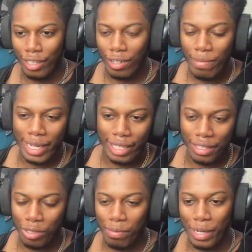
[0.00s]
Don't make that
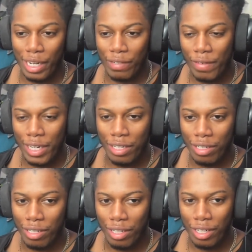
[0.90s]
stupid ass
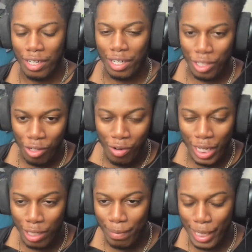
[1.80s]
face. Cause you
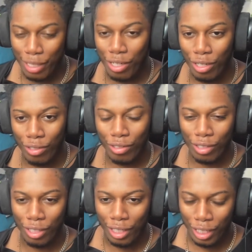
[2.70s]
is a bitch, dude.
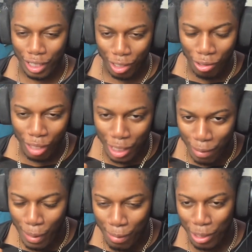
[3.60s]
Cause you let your
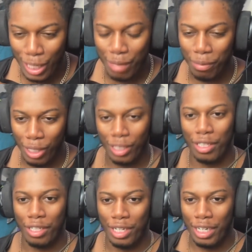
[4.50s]
peeps get murked.
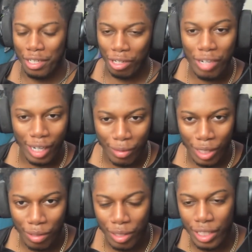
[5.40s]
Cause you didn't
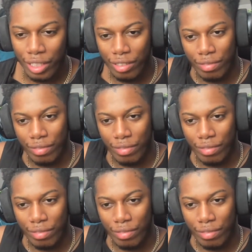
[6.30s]
run away.